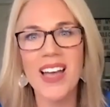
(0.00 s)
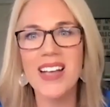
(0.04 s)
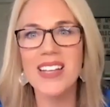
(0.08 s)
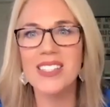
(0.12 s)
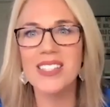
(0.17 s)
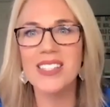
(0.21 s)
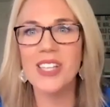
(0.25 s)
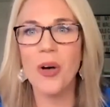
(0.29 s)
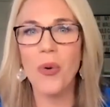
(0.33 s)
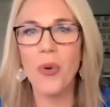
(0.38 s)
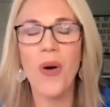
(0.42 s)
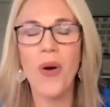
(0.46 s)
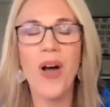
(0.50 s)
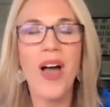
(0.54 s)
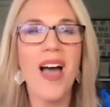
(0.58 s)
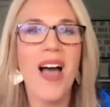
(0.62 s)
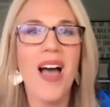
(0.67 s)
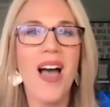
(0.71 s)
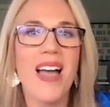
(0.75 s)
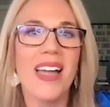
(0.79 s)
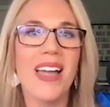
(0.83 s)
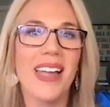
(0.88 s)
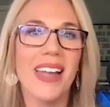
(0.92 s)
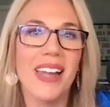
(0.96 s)
So
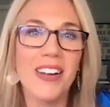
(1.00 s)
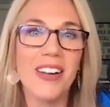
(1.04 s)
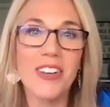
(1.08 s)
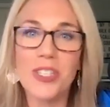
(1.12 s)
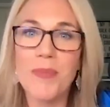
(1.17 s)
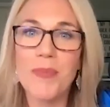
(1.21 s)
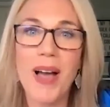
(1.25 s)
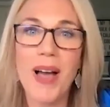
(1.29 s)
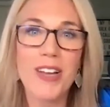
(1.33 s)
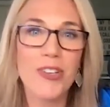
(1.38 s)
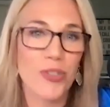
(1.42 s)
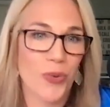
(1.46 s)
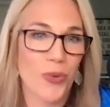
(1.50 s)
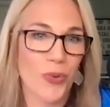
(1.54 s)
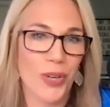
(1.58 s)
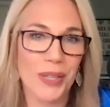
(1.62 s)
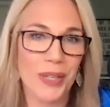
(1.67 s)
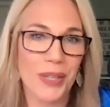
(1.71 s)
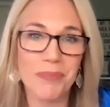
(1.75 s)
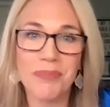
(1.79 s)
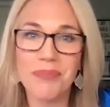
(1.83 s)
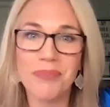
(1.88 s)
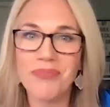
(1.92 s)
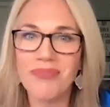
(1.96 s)
here's my
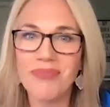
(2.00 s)
joy.